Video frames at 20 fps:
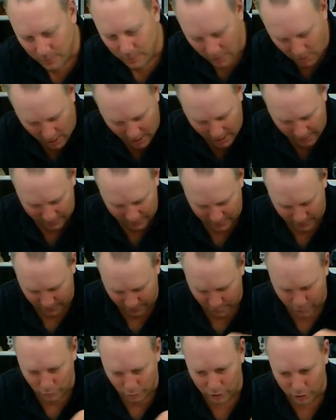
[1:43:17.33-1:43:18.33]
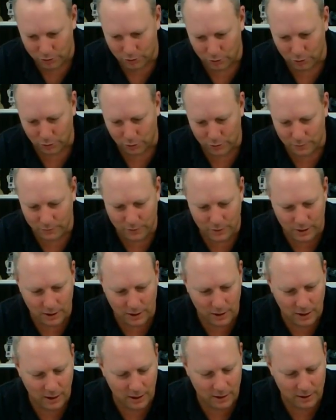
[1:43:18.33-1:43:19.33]
I haven't even watched all of
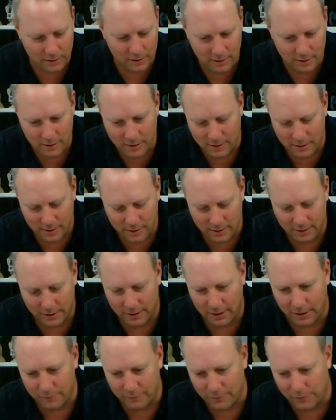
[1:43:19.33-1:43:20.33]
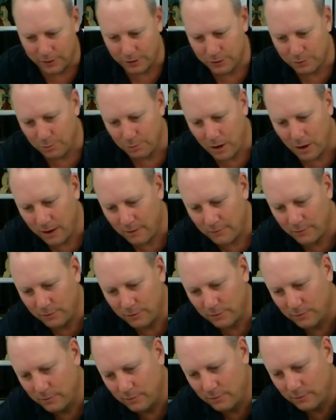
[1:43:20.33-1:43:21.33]
the Netflix
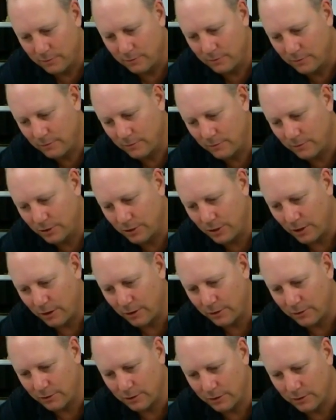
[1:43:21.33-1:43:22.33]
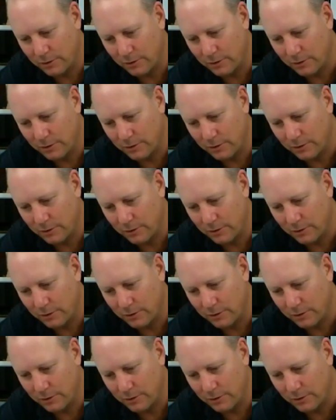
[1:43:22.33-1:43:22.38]
Marvel shows.